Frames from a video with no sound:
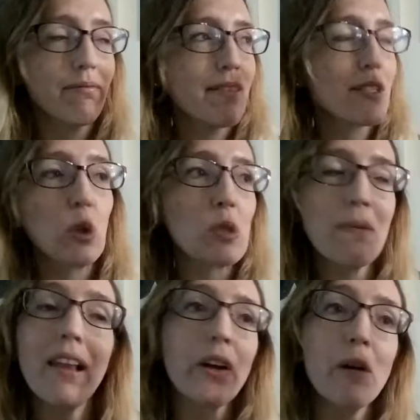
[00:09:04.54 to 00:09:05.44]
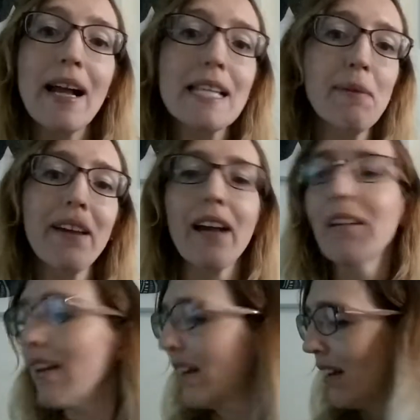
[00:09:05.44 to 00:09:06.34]
slaughter me in the comments, but yeah,
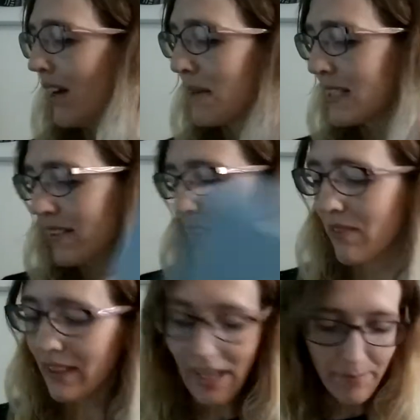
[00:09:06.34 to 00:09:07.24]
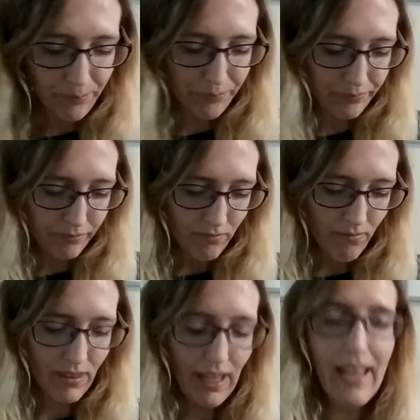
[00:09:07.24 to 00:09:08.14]
I'm excited to read that.
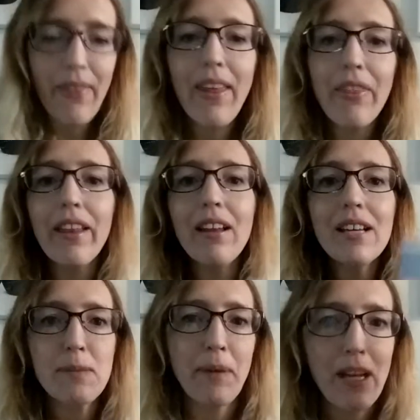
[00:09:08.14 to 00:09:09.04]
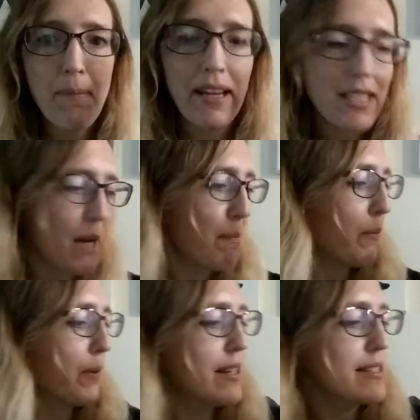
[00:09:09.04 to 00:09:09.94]
And then the last one I picked up
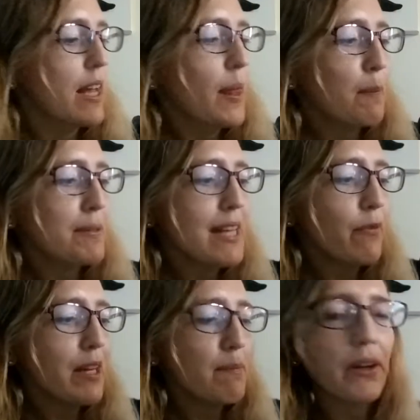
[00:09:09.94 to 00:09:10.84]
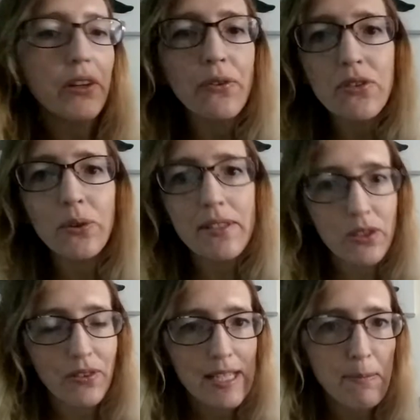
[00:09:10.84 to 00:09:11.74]
was the Persephone Book of Short
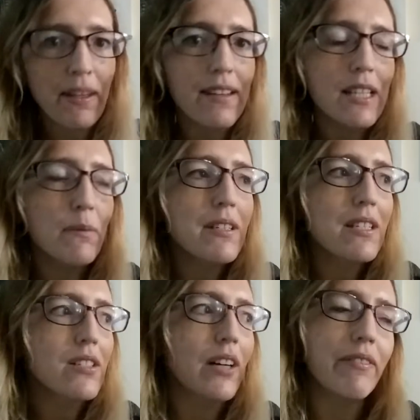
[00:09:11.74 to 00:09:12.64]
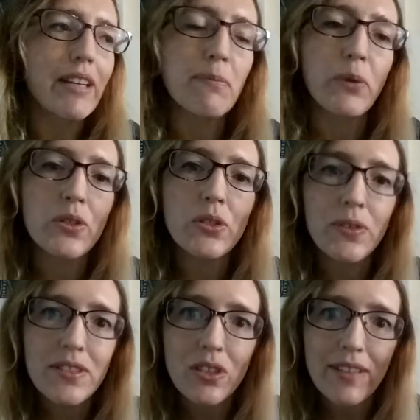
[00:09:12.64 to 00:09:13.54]
Stories, because I wanted to try and read more short
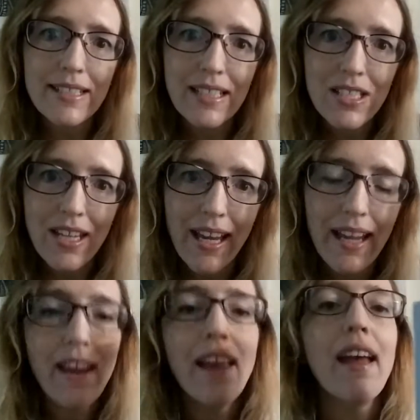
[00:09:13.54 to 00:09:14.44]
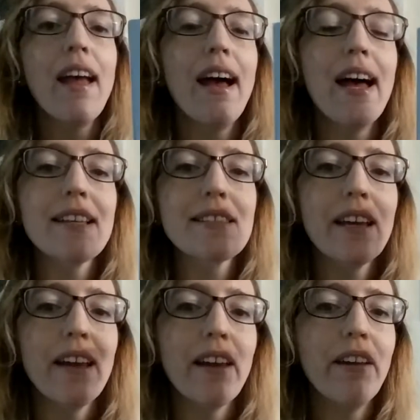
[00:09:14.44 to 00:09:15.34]
stories this year. And
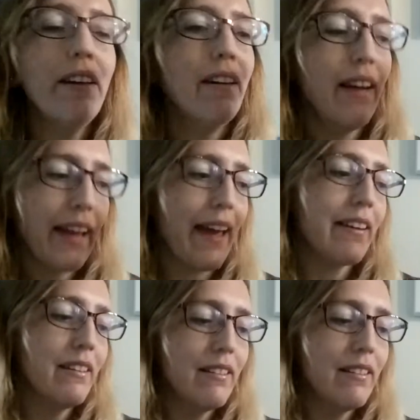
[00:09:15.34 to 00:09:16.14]
so, again,